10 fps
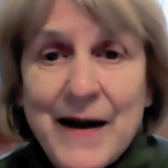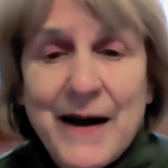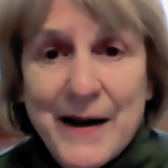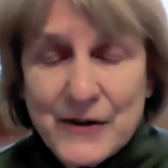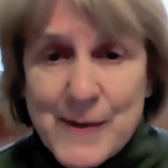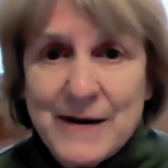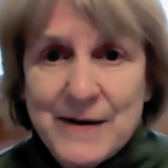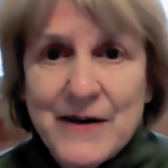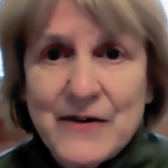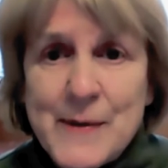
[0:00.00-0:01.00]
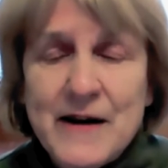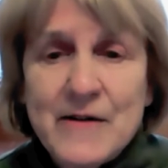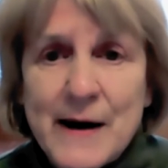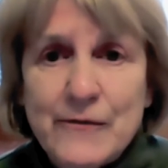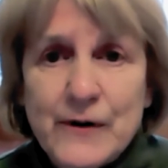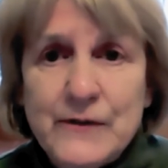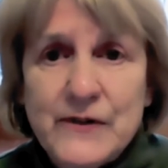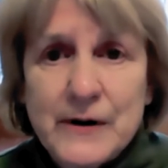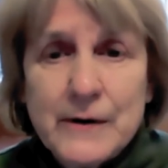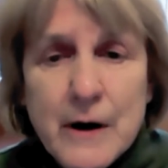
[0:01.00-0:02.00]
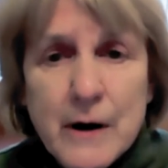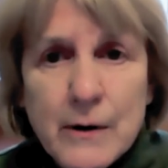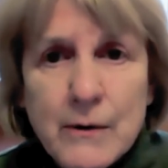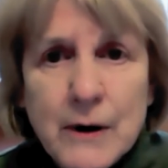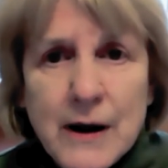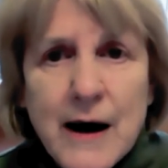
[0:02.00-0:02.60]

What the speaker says: As many of my friends here know,